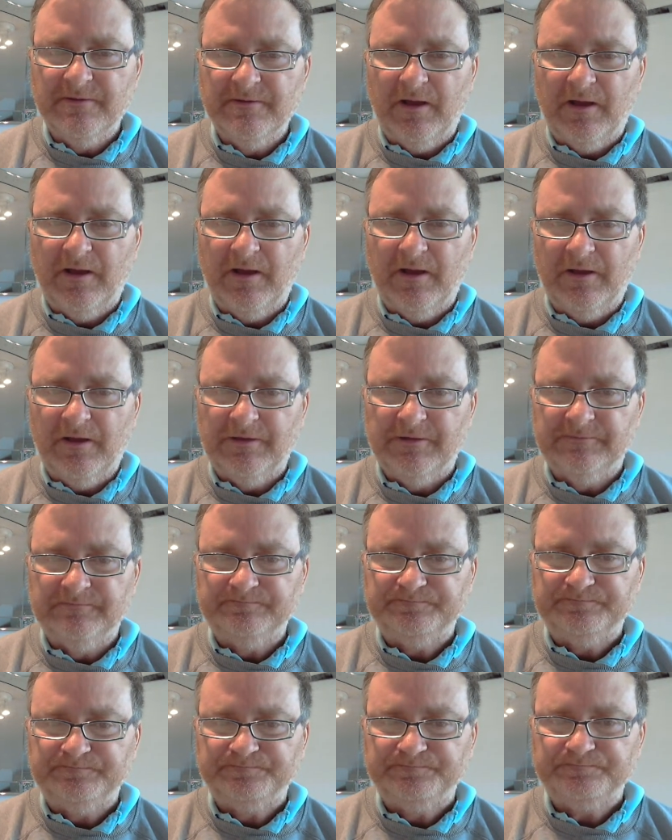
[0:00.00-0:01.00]

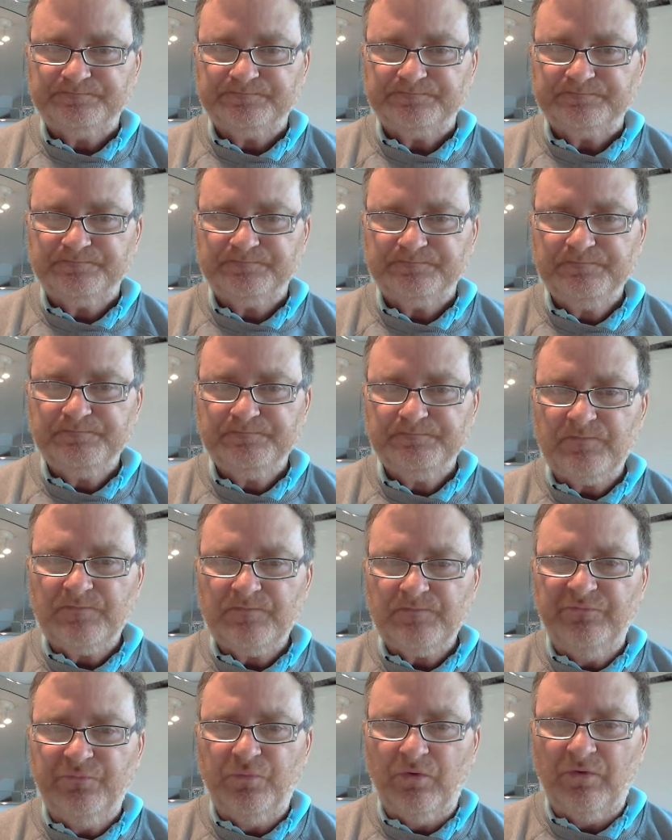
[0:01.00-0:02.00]

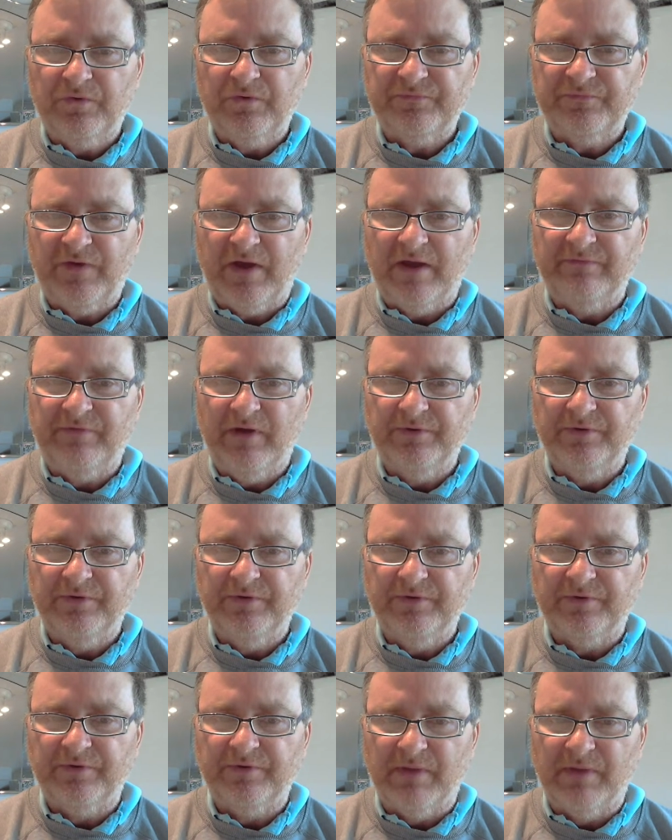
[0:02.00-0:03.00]
400 to
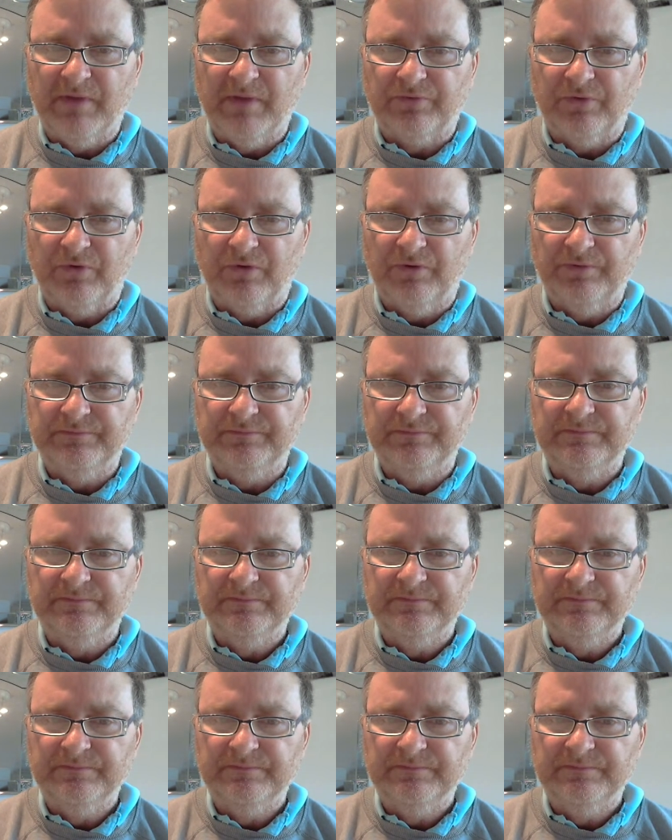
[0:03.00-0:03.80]
500 micron